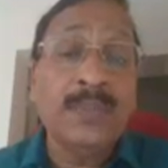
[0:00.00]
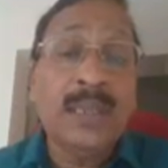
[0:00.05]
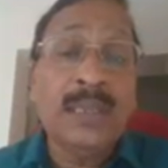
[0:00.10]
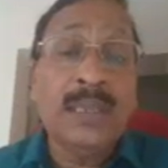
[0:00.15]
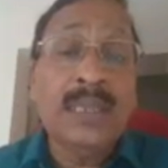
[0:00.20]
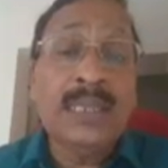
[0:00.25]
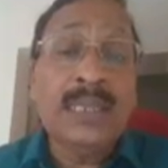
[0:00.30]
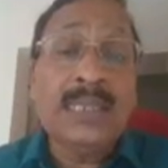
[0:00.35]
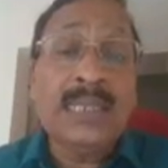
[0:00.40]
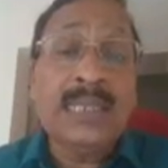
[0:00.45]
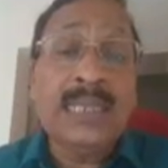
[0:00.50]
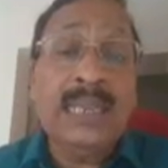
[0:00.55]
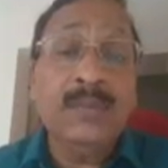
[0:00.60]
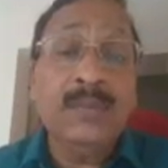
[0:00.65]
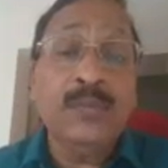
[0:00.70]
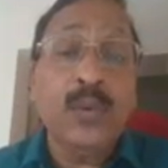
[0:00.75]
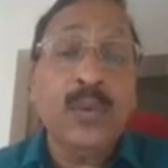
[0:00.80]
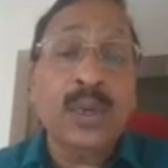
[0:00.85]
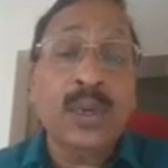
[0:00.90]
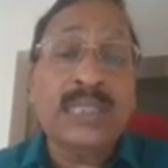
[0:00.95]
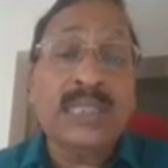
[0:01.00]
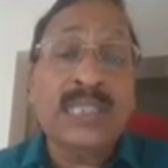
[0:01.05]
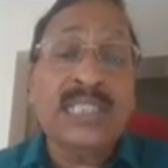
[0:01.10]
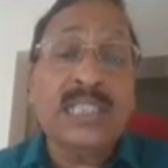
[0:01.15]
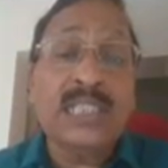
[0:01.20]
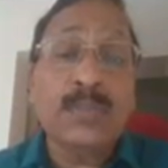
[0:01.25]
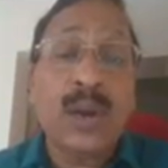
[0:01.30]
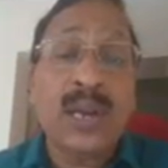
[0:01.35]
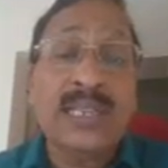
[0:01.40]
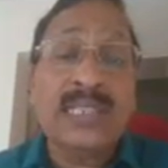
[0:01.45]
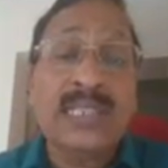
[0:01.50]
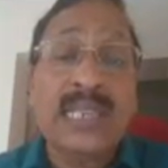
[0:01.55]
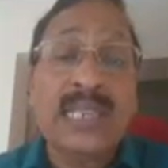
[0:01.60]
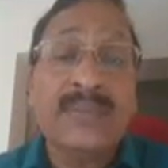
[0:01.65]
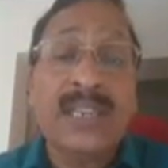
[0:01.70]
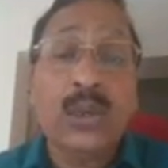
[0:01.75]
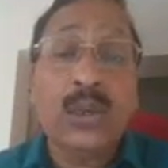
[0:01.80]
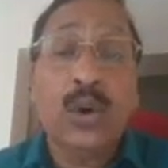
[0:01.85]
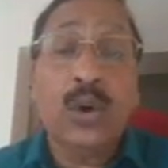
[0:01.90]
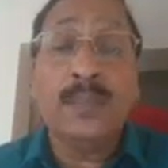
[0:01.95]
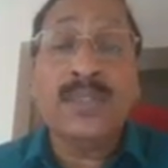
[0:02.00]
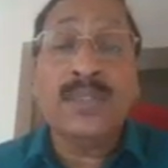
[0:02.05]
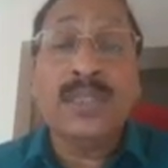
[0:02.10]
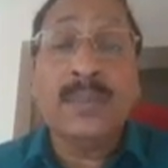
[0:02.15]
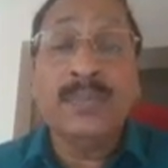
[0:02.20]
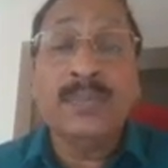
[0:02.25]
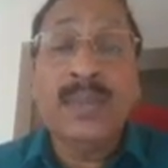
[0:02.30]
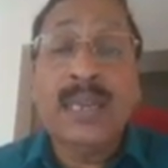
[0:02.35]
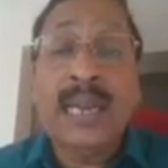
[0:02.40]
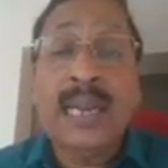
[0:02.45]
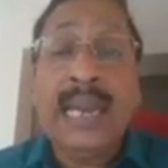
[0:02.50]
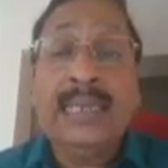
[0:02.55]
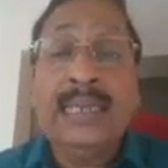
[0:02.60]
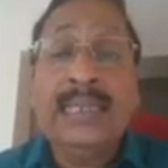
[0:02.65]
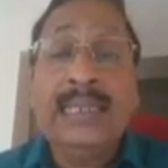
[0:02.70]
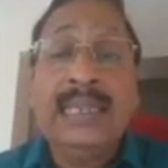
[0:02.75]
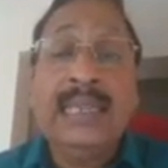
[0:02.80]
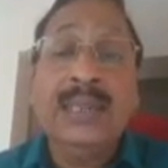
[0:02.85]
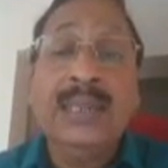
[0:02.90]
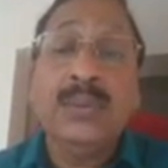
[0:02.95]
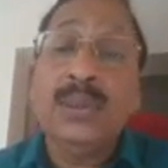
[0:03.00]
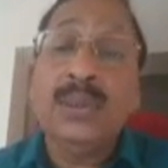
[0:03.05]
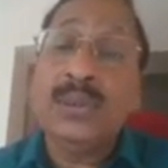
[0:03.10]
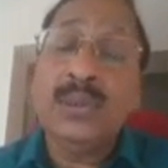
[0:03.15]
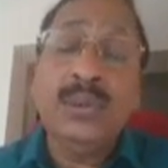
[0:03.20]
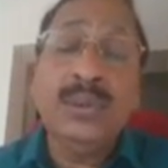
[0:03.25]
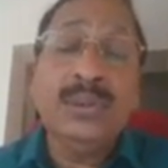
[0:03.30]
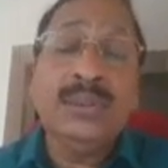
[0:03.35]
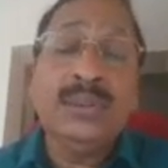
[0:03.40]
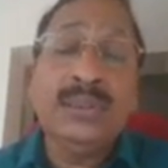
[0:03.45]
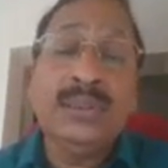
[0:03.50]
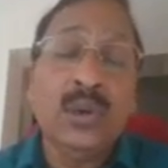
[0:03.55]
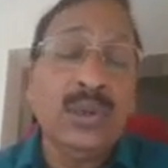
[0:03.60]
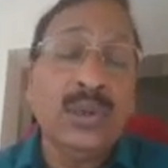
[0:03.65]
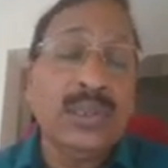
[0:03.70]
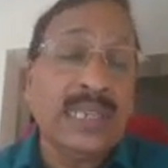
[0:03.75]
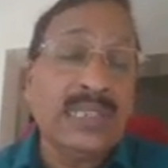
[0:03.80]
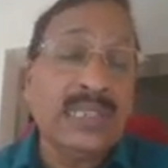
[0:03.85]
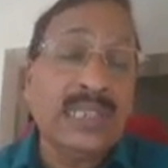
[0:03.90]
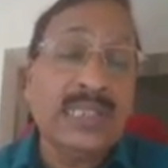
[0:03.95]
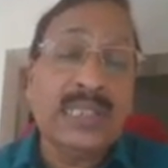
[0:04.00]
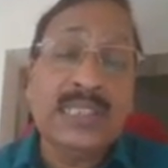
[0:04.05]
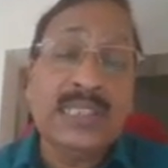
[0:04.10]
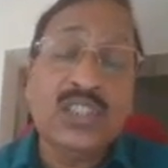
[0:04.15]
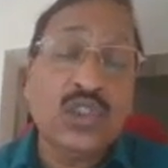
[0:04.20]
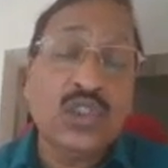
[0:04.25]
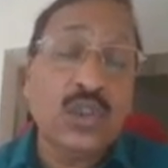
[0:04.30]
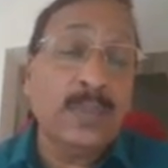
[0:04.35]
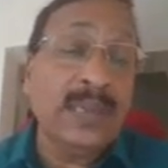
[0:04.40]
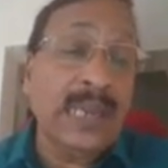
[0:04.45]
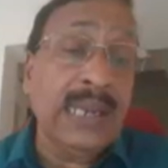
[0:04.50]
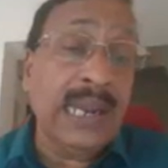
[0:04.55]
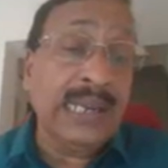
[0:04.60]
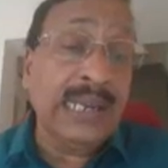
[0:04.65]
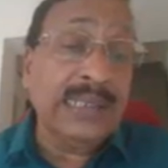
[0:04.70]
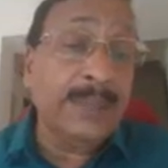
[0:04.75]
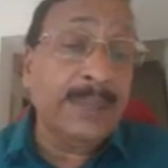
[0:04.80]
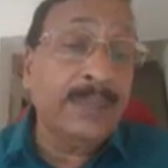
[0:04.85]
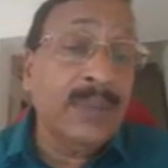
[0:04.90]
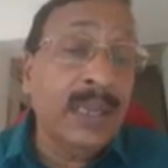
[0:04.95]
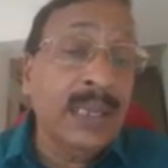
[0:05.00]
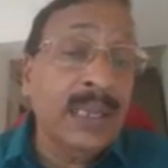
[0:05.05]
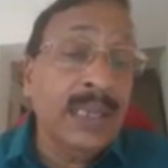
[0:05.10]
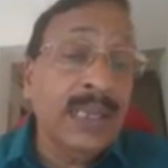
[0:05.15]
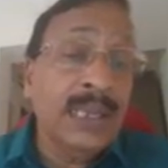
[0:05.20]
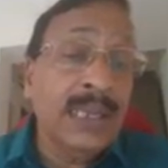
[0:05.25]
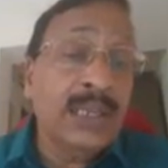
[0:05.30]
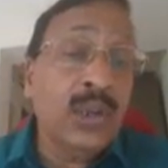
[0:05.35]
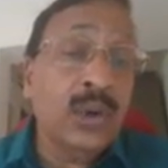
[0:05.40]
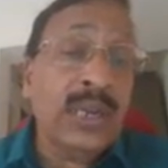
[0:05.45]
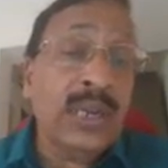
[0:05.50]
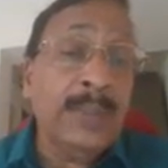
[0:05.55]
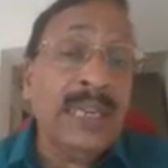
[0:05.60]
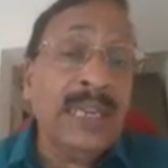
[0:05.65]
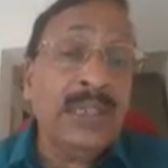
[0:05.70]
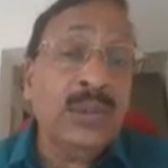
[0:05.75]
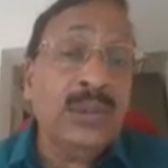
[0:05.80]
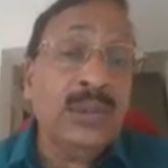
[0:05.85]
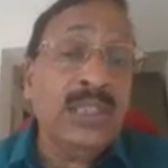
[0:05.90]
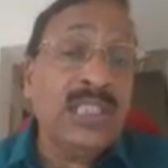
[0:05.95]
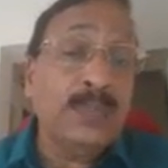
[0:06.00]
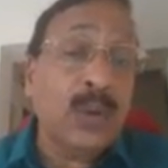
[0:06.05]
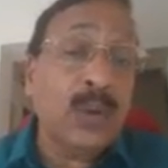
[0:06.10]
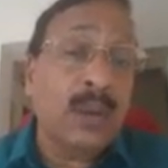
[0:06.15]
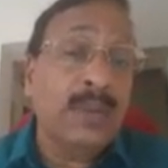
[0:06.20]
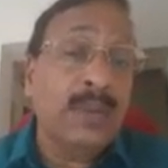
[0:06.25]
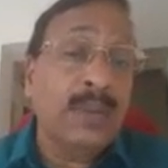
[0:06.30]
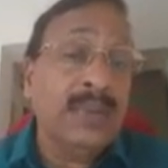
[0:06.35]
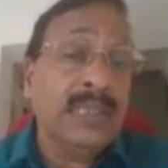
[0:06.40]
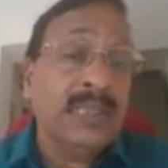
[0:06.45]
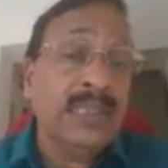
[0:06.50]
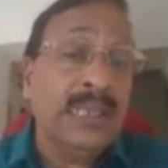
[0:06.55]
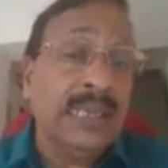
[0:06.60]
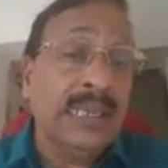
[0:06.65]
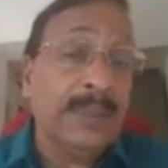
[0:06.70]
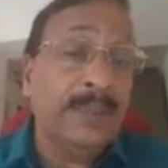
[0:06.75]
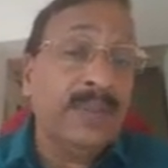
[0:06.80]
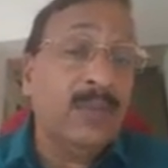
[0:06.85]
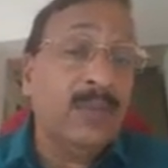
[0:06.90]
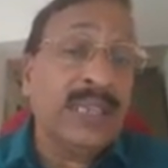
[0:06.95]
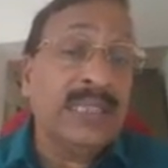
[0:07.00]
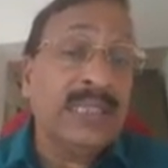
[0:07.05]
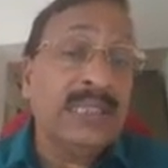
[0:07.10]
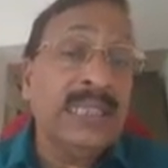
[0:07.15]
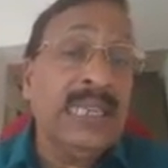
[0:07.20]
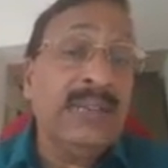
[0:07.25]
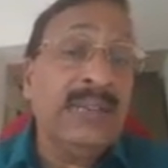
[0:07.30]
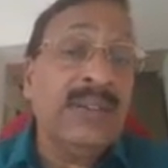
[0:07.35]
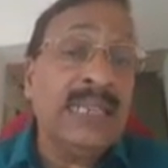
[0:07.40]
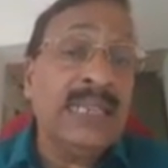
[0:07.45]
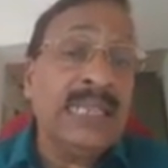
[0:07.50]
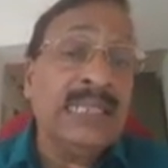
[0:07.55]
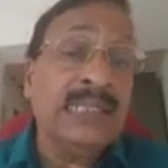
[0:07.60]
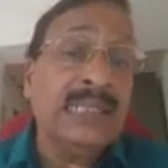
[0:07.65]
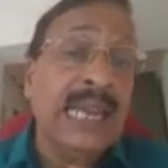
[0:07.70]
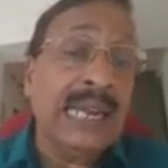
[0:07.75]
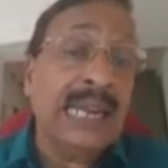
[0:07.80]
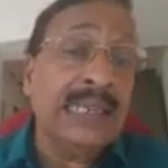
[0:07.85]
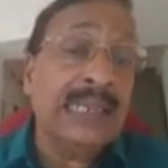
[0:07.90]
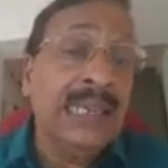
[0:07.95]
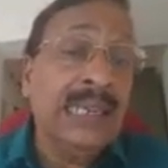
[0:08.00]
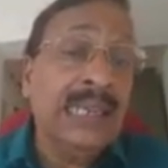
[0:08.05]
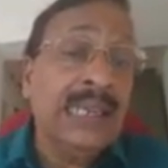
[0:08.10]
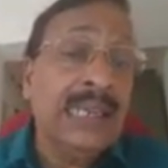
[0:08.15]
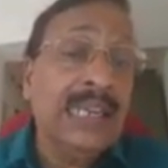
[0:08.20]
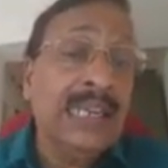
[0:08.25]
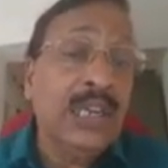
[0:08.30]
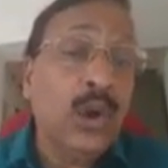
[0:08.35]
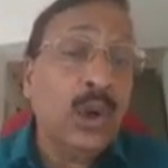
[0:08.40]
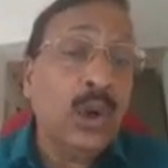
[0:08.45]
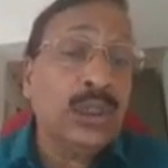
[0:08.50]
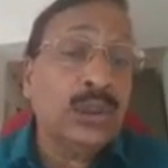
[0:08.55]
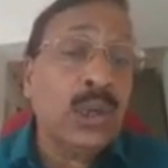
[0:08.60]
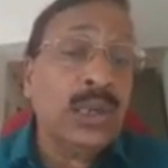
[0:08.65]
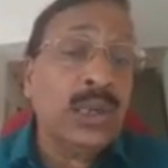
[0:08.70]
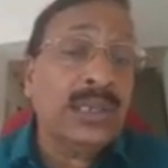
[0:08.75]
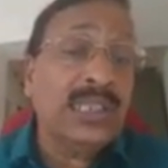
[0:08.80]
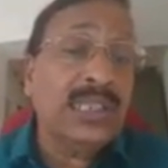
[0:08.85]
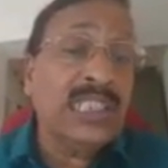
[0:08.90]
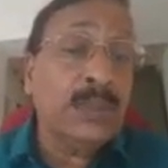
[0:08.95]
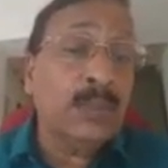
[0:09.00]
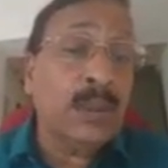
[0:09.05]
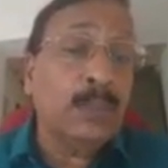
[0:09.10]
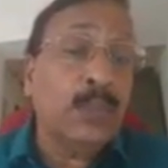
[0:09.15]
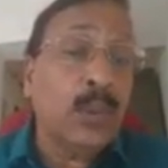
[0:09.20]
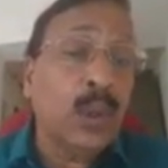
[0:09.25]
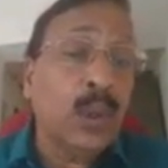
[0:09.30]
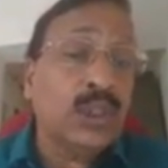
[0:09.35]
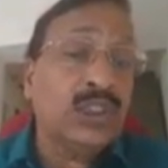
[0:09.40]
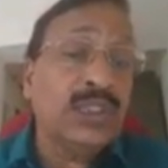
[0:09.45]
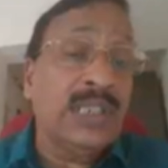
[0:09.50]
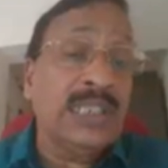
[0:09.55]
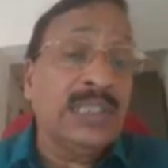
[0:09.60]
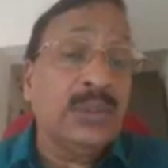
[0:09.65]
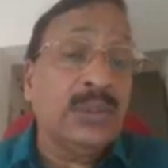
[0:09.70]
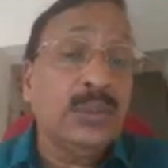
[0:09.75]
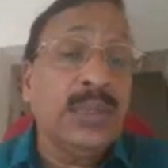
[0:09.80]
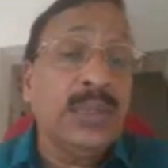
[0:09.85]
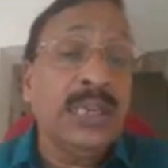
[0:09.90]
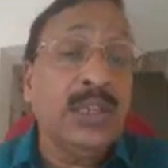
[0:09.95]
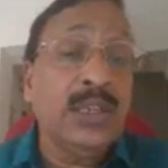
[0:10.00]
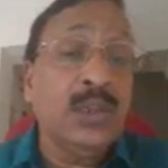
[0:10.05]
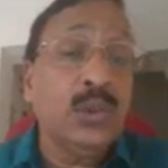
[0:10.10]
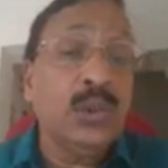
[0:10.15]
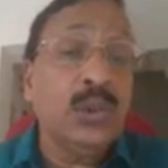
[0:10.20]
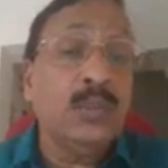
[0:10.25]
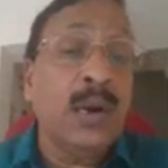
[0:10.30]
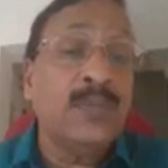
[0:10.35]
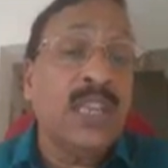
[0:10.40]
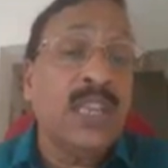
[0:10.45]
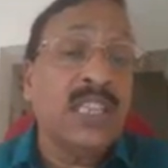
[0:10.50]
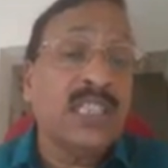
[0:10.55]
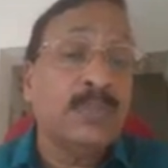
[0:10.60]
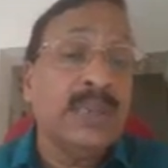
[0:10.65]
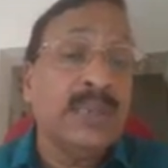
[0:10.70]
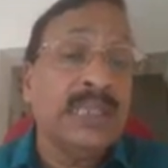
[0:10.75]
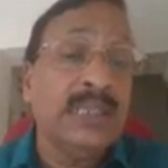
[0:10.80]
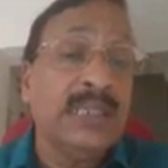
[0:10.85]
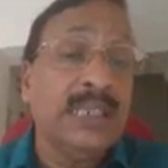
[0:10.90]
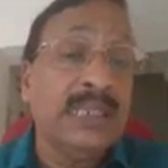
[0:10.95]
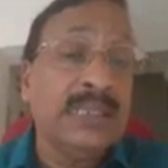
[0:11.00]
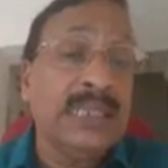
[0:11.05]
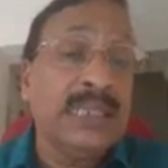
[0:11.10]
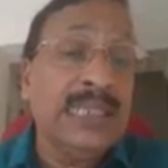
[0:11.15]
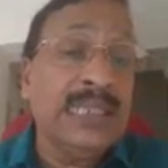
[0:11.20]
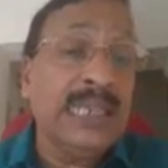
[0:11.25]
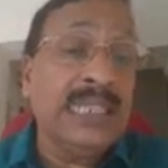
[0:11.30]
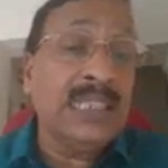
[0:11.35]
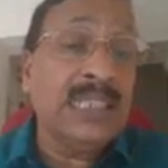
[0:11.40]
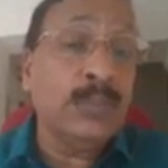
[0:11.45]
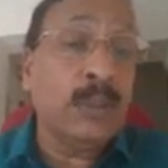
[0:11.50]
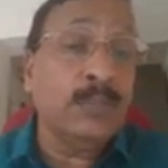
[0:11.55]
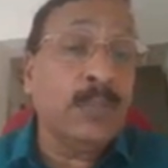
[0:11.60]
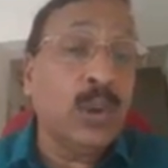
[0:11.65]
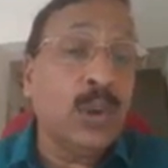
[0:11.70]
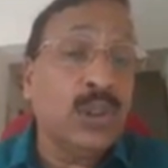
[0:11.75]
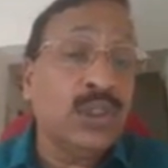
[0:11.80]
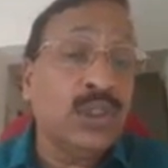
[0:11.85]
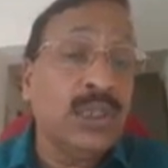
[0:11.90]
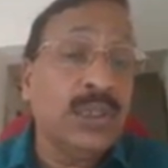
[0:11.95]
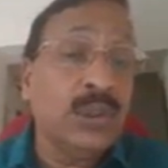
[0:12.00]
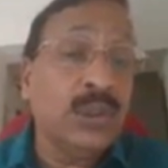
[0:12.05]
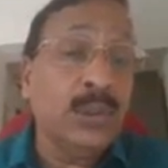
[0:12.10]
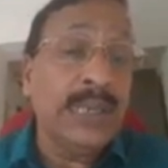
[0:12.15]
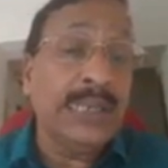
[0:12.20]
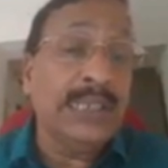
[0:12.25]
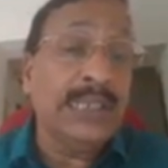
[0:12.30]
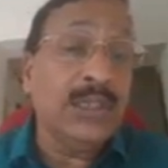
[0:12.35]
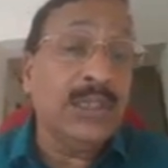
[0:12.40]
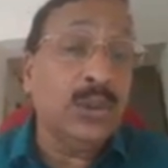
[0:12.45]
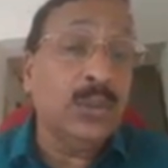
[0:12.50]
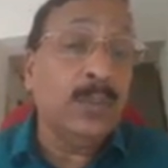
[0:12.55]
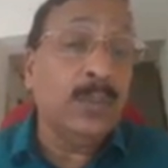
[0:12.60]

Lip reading: C 46.7 ohms, and D equal to no resistance is to be added. Now coming to this problem here, what given is that load torque is proportional to the cube of the speed. TL is proportional to N cube.